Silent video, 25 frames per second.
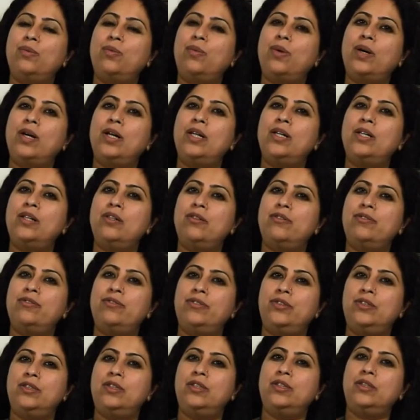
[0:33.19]
the world
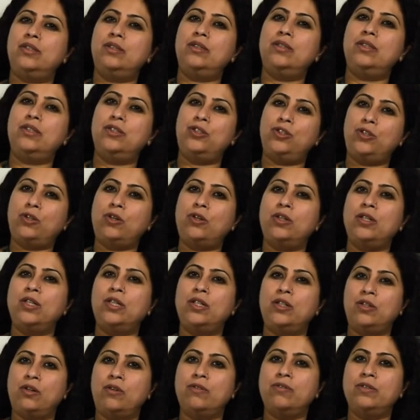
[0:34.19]
of the, the,
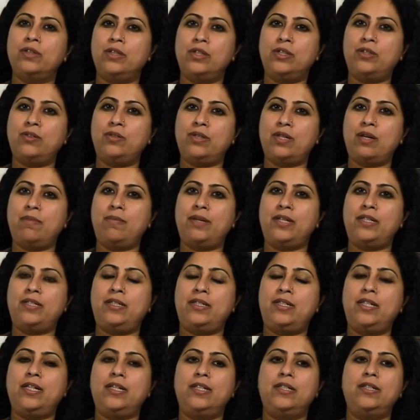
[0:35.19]
genre novel to some
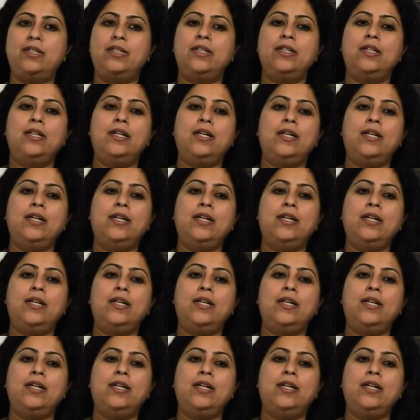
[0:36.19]
extent